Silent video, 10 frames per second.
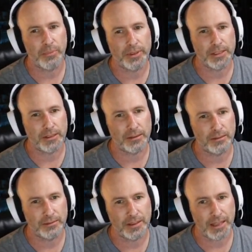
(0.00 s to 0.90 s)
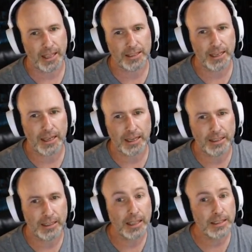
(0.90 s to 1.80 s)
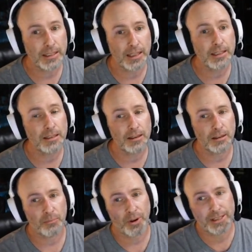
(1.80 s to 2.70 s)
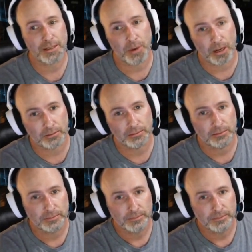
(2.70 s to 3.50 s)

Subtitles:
But still, that's a pricey model.